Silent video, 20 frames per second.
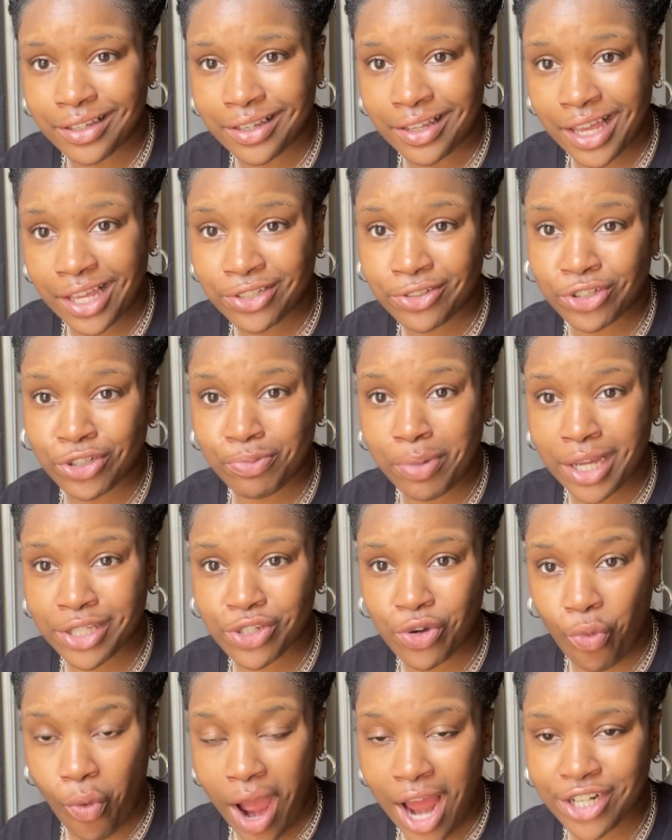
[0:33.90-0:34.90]
guess who's about
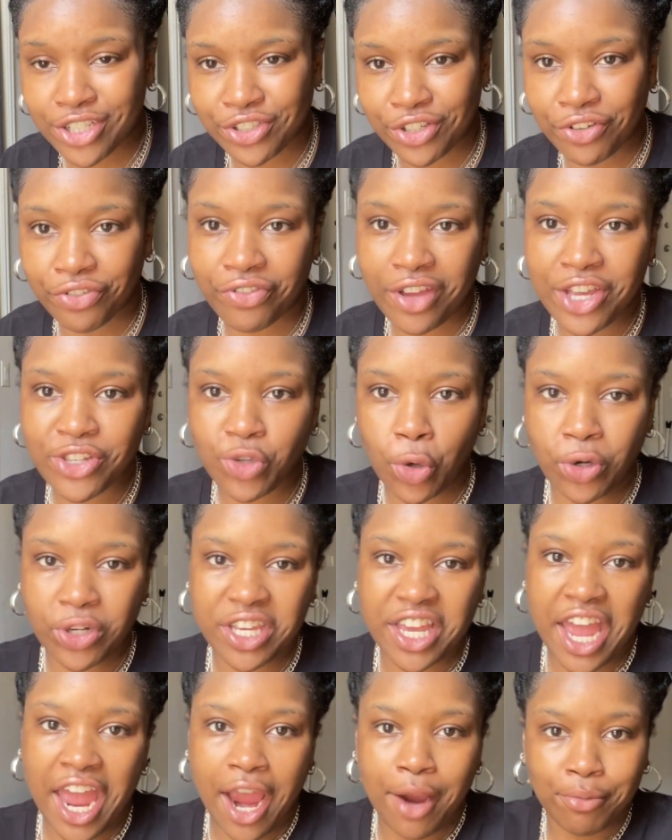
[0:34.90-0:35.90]
to wash their face on
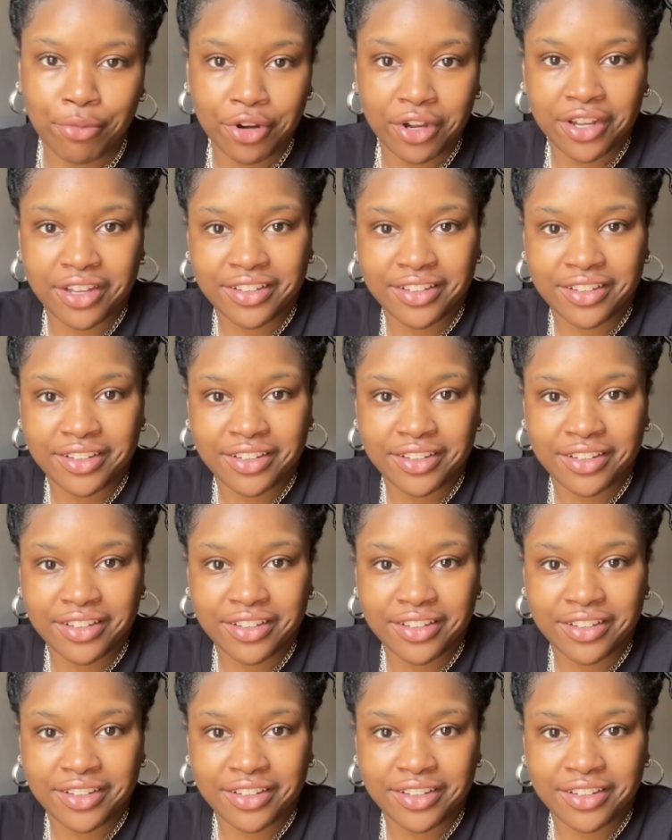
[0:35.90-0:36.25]
camera?